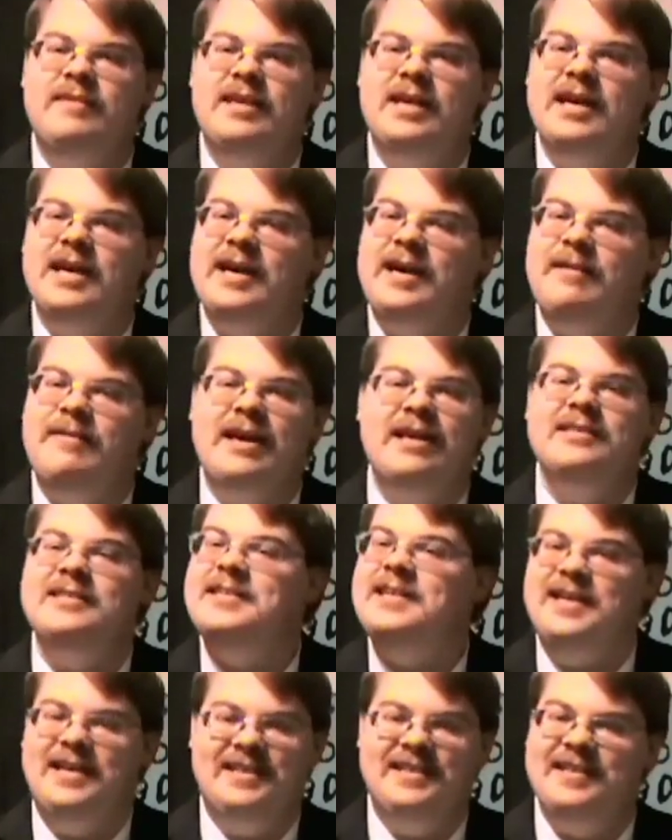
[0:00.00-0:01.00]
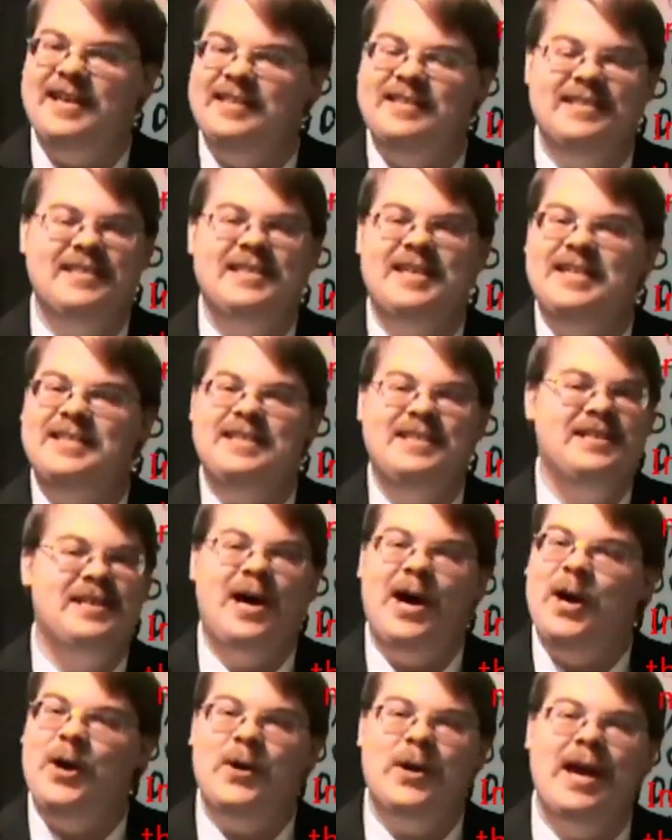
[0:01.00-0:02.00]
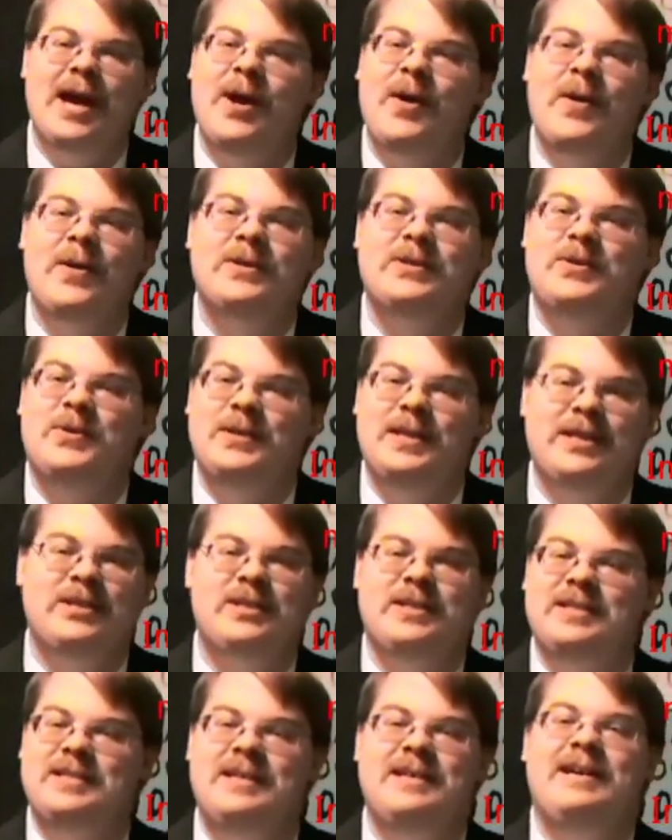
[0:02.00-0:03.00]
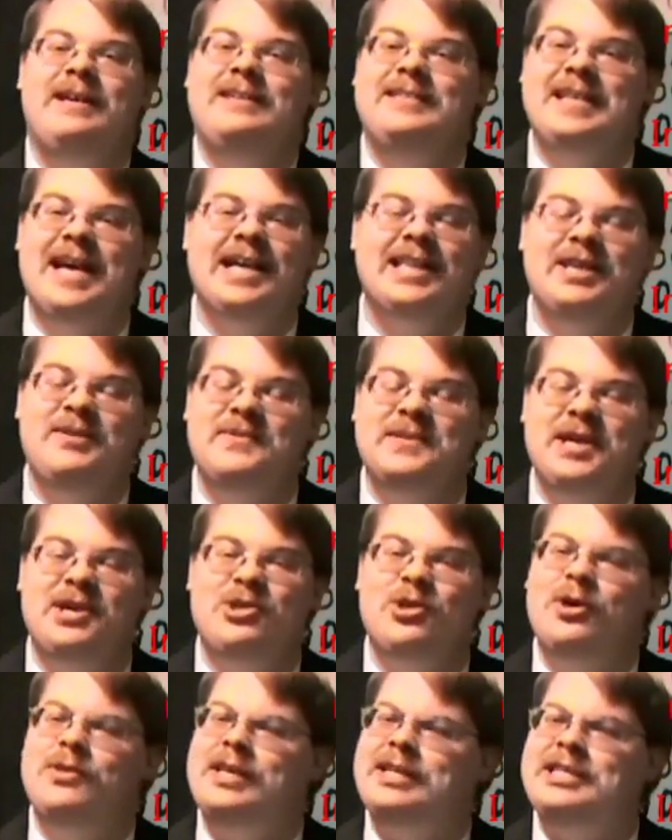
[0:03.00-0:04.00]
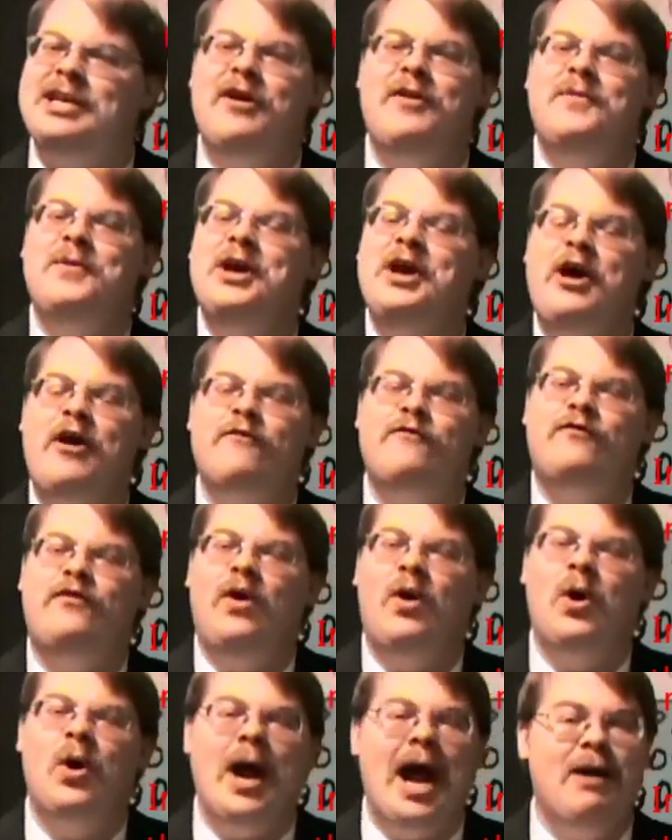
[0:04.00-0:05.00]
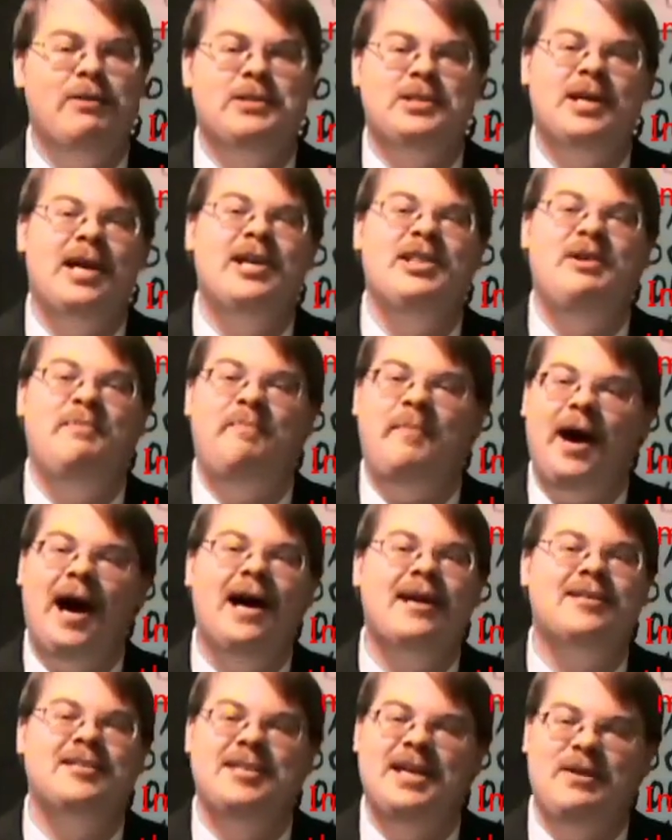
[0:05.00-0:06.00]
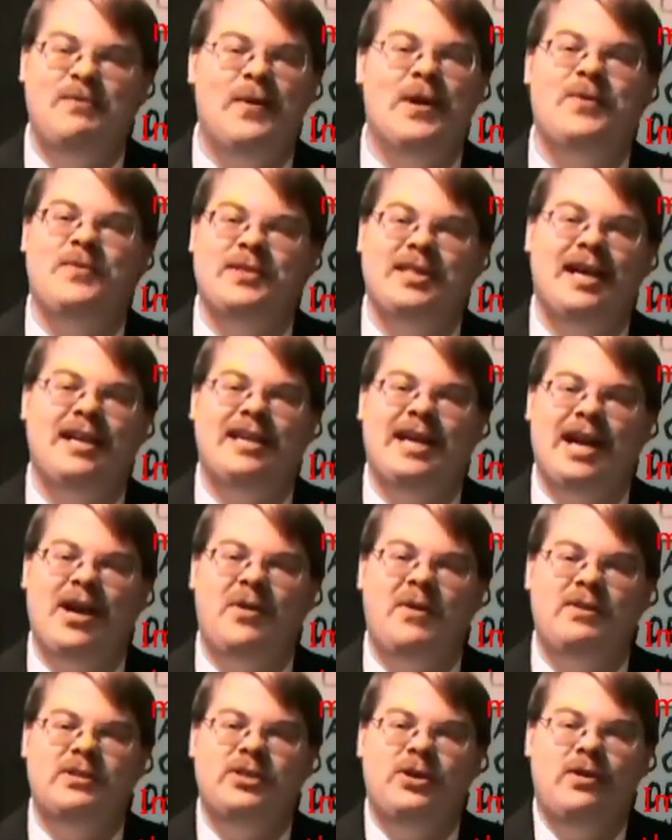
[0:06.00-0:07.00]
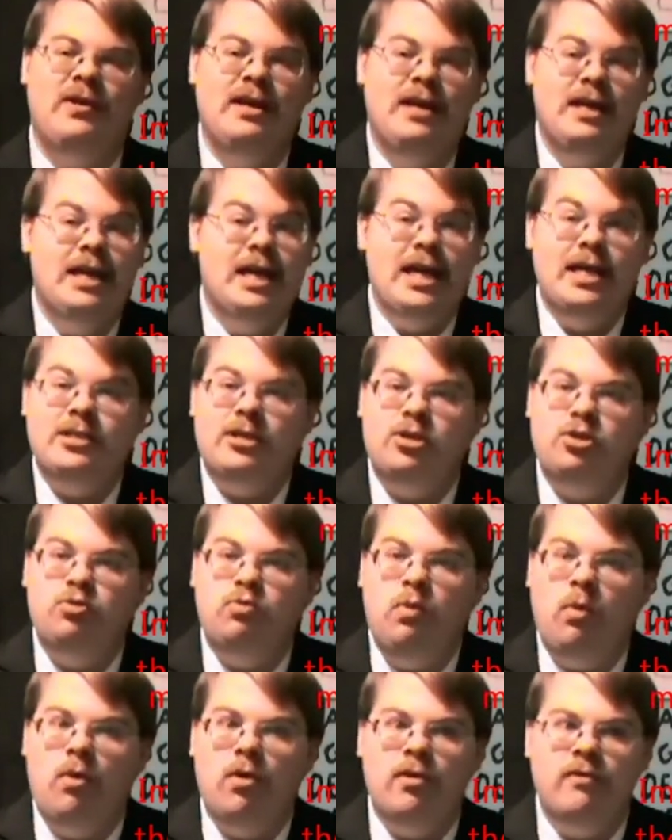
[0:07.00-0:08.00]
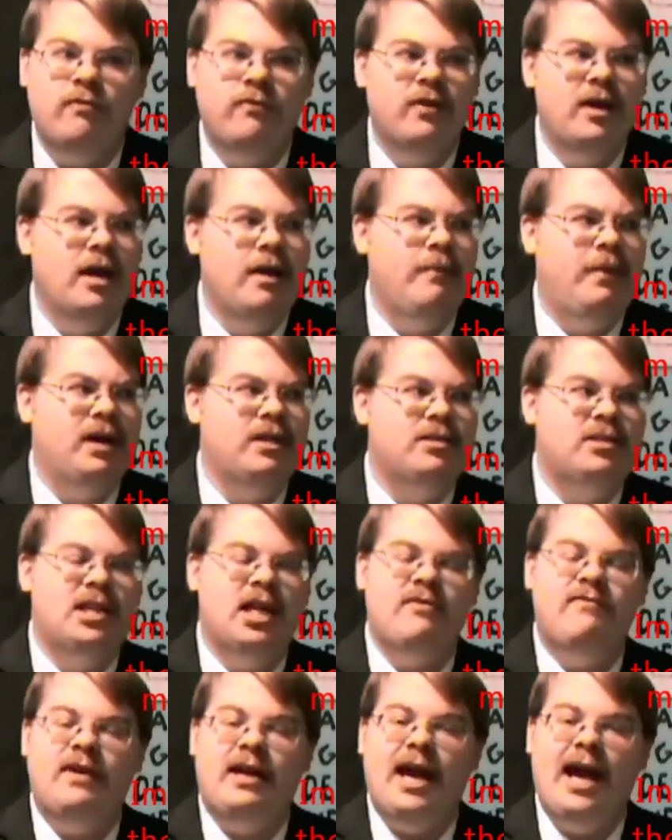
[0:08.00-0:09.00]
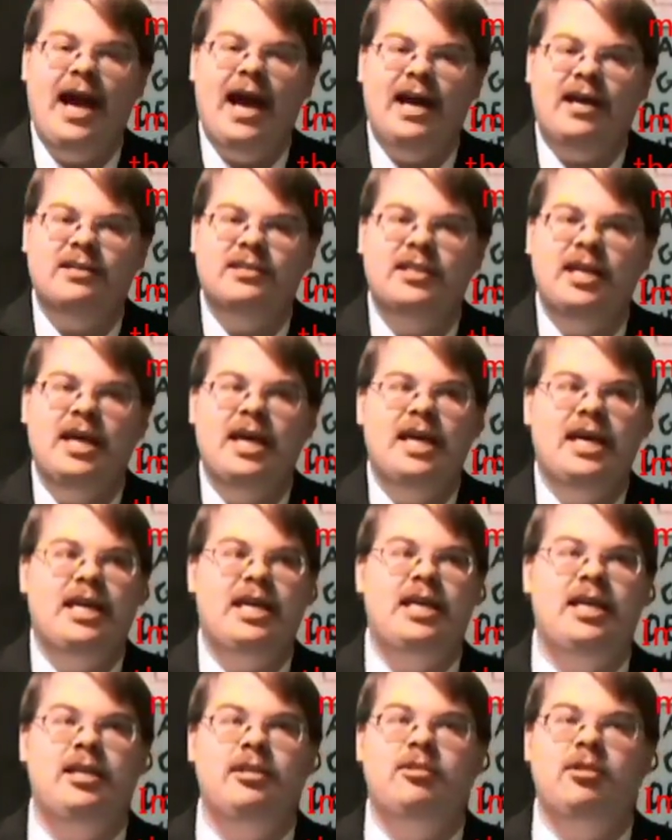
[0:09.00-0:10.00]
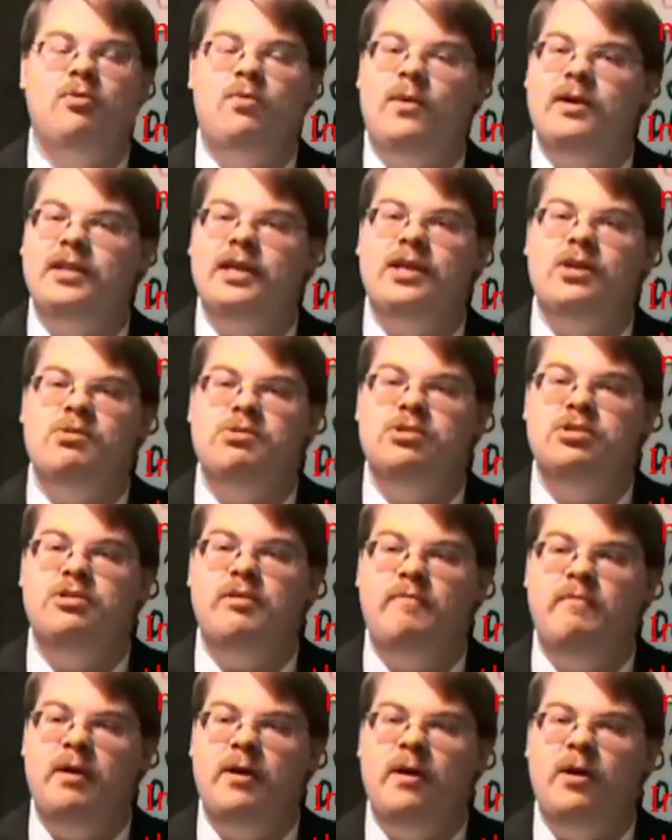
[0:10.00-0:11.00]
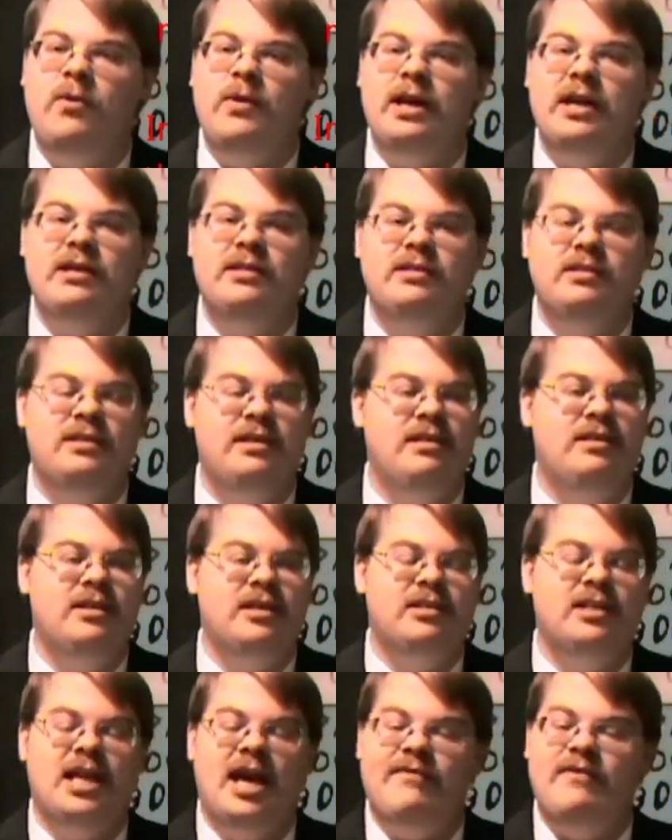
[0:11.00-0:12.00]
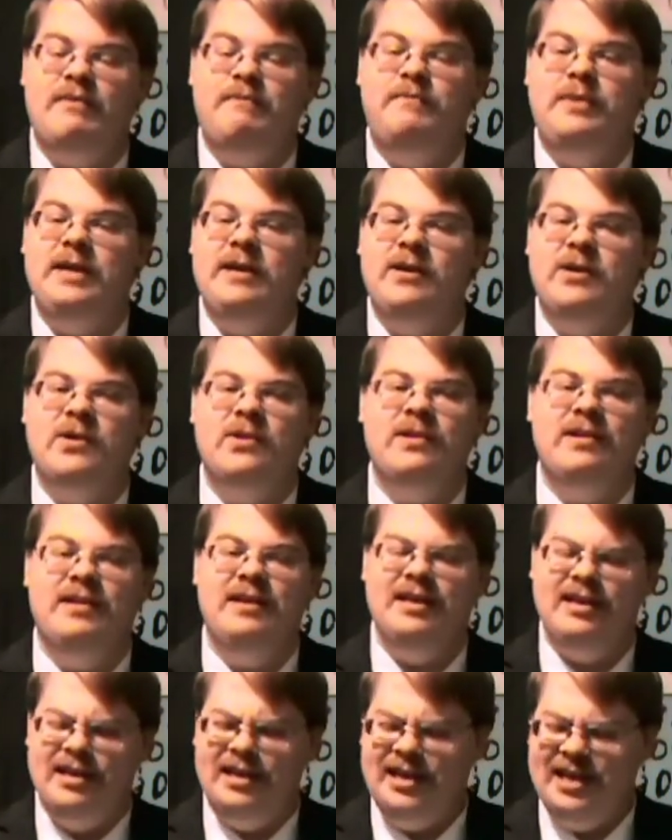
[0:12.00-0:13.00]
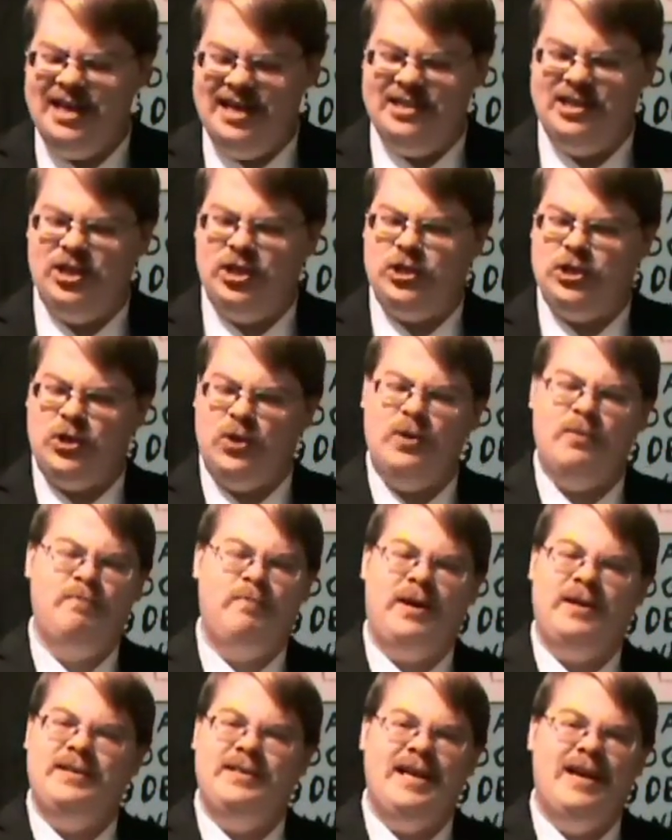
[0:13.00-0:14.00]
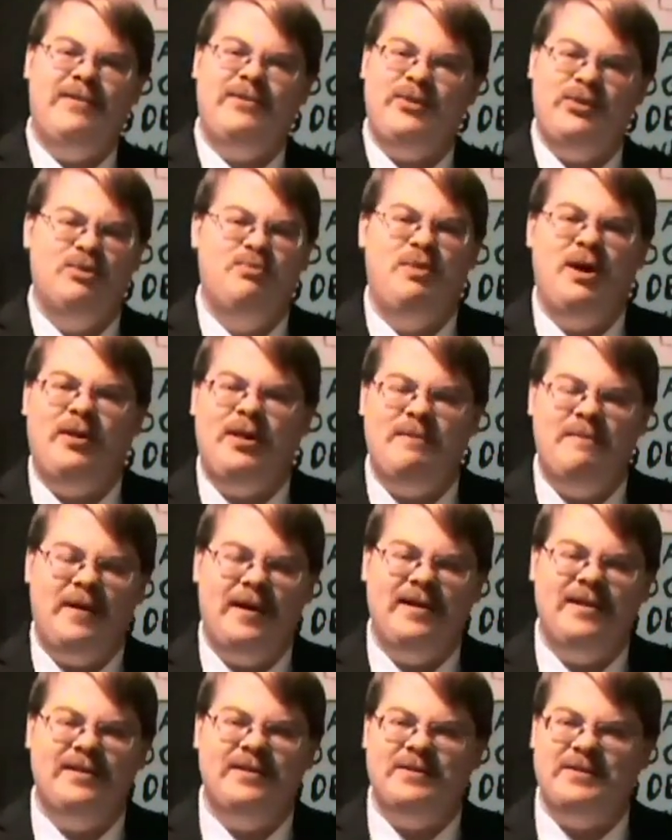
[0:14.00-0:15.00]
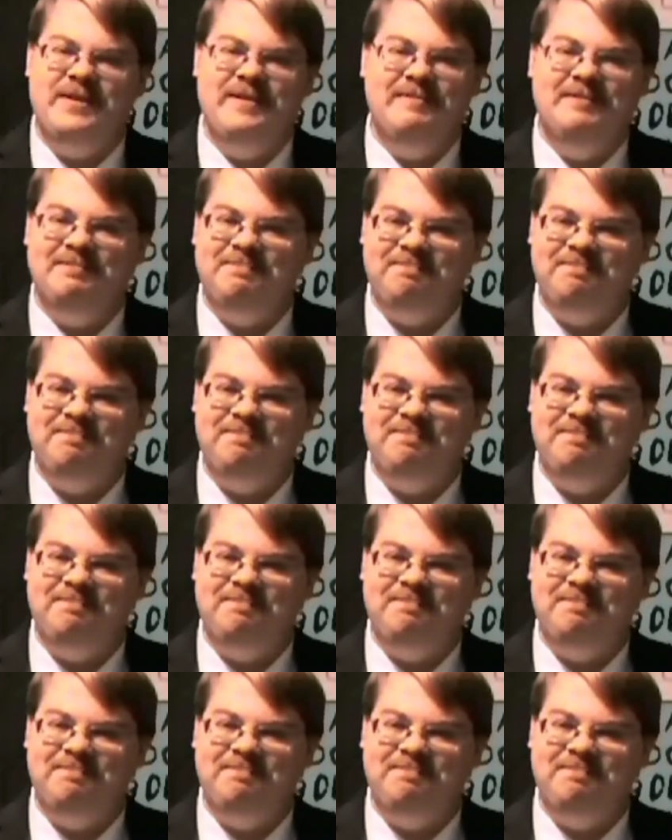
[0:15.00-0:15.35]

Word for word: Yeah, that's it. That's his entire character, and that's exactly what they thought. That's how far outside of the box they went with that character. He's a dwarf, but instead of an axe, he's the one that uses a bow, and he doesn't have a beard, and is a shirt buttoned down to his belly button, and,